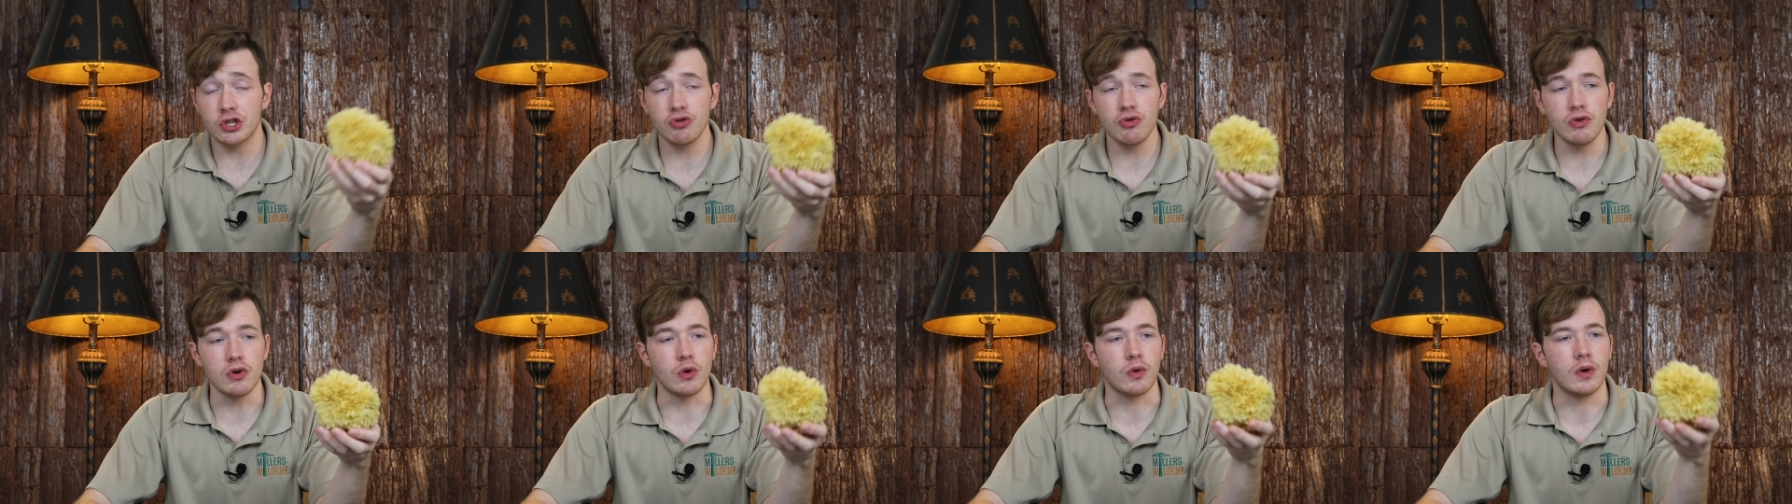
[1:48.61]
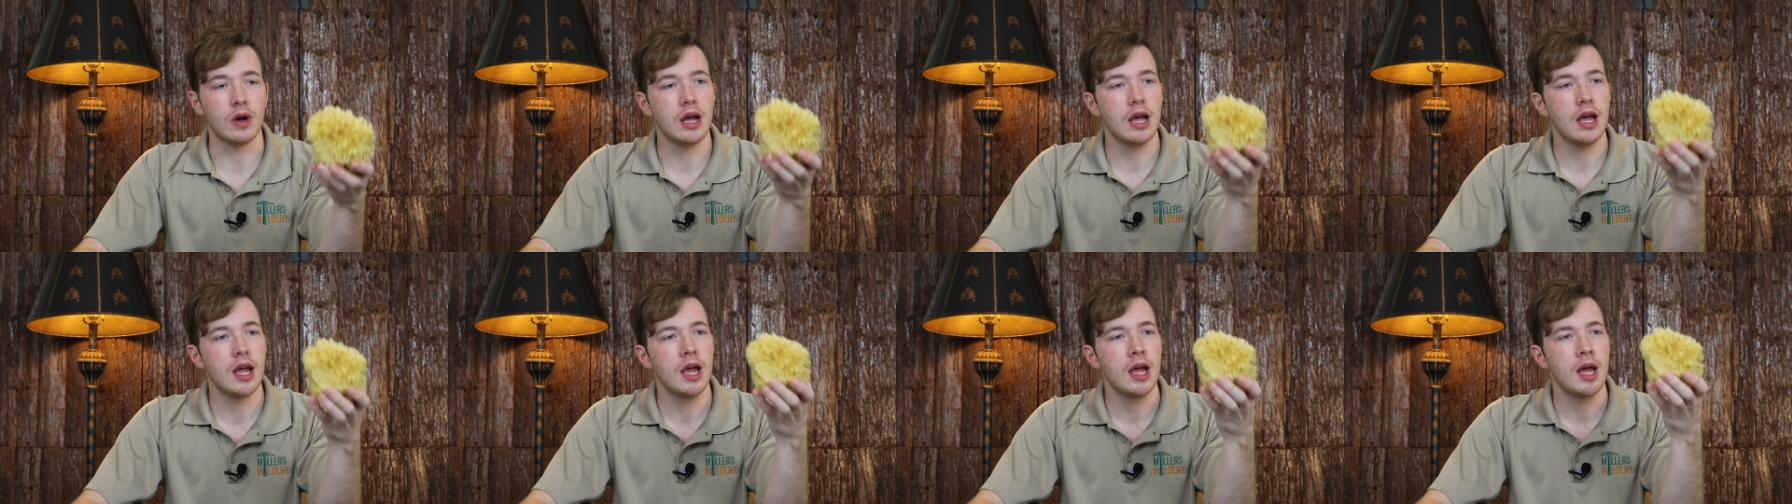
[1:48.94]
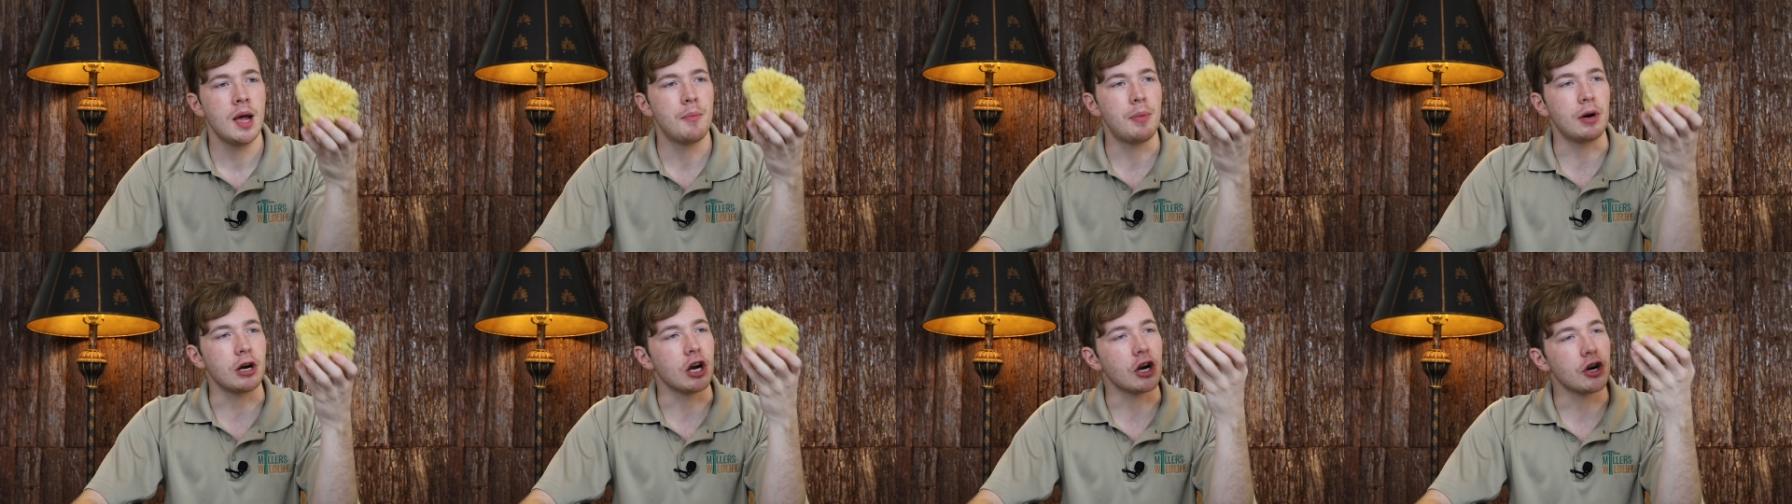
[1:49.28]
true.
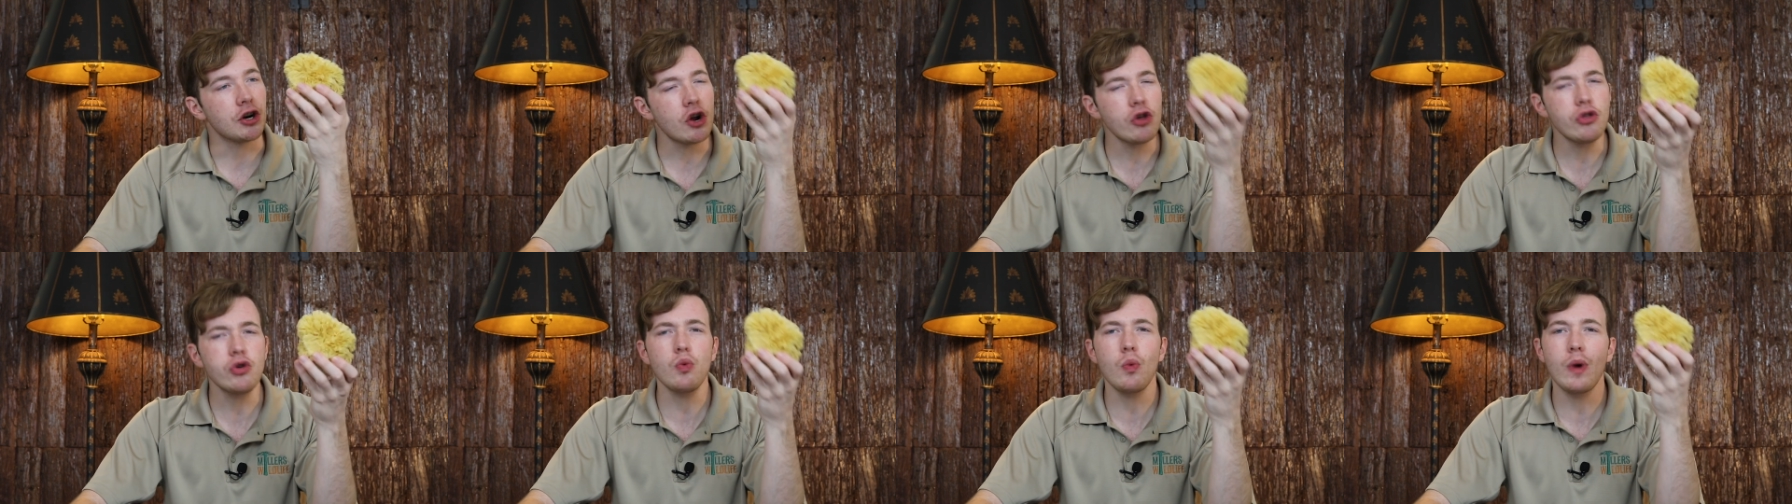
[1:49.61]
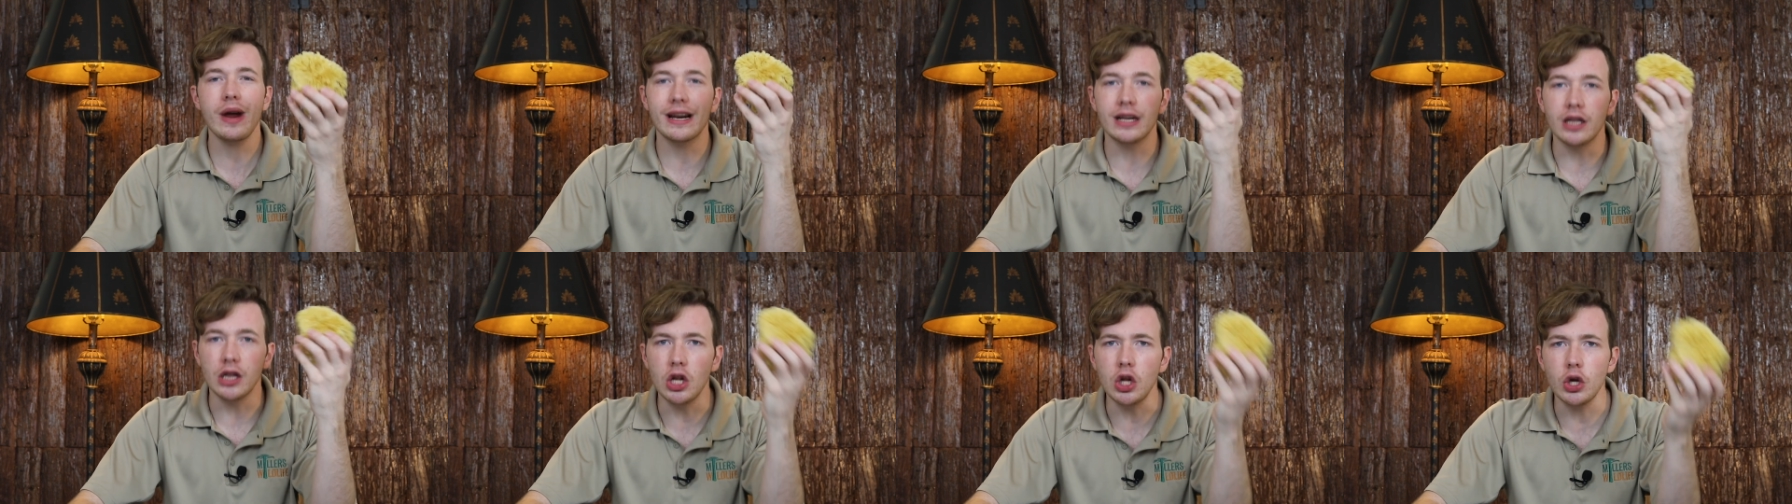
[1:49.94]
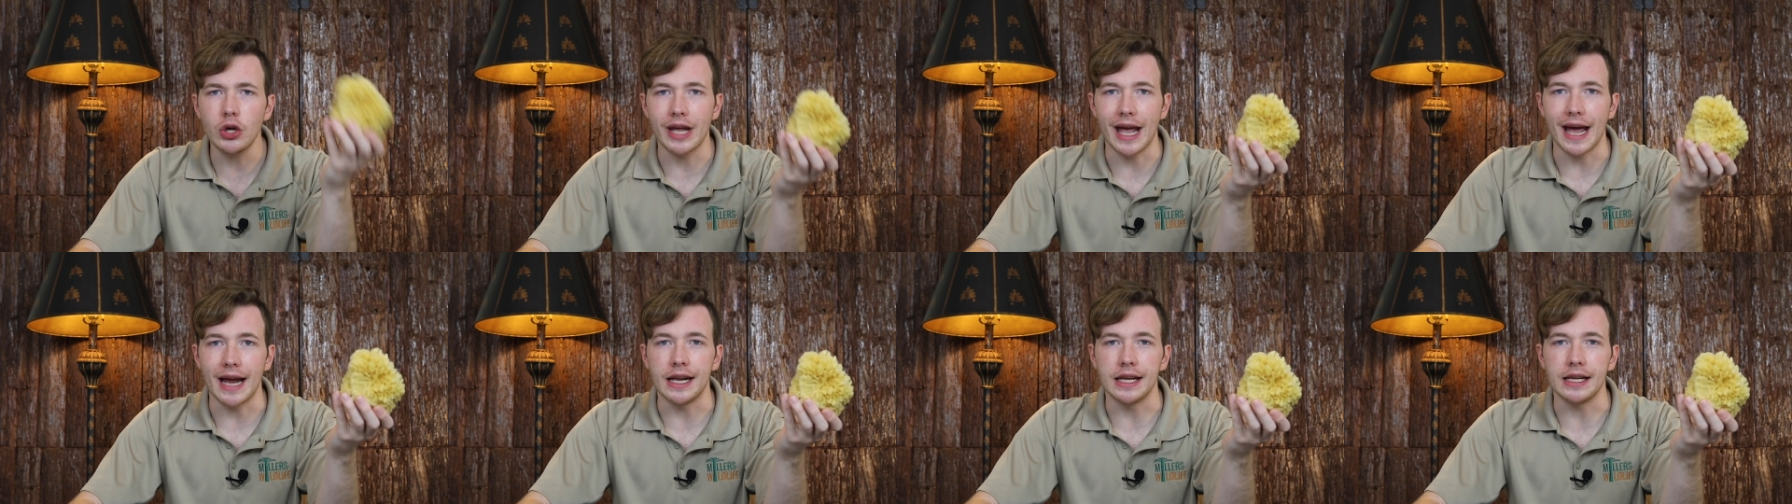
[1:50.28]
But another way to
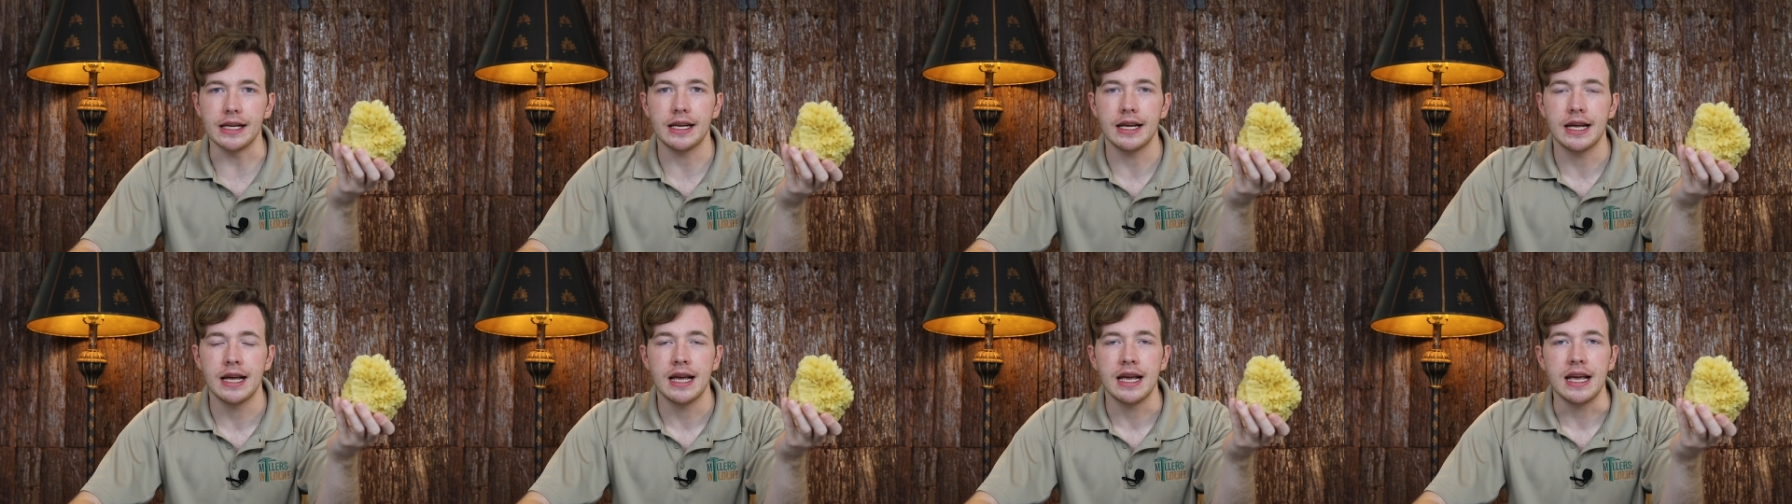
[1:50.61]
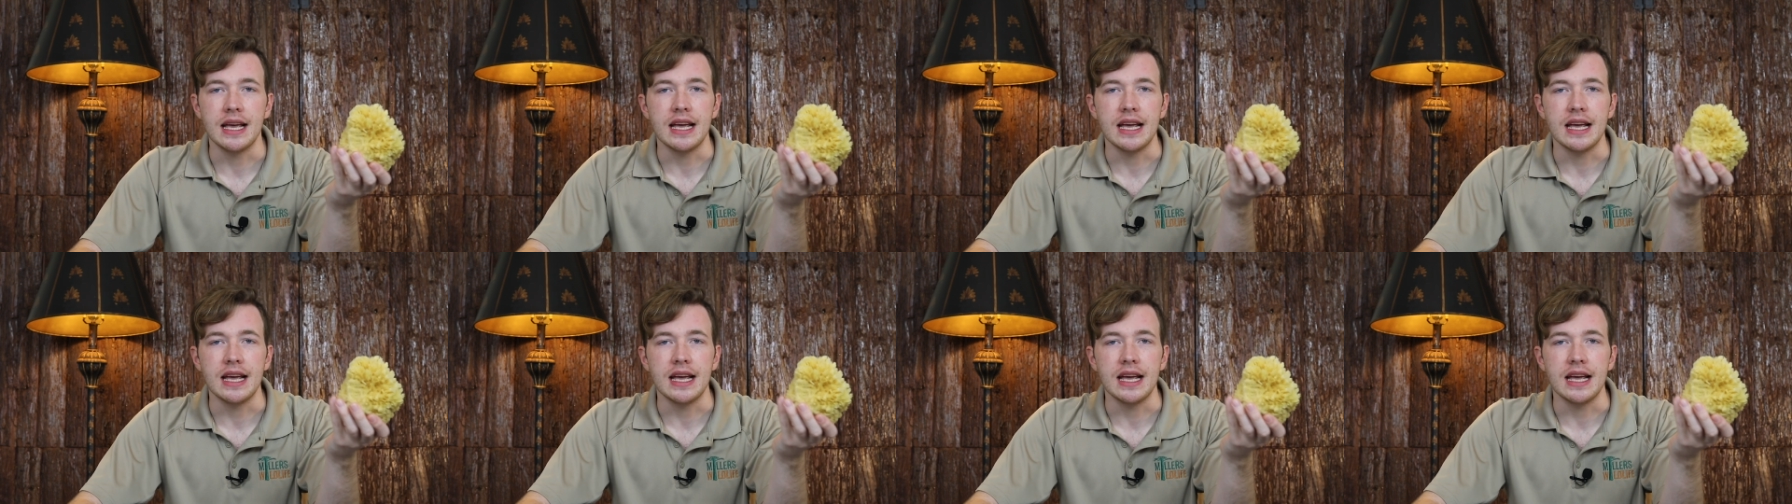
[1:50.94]
look at it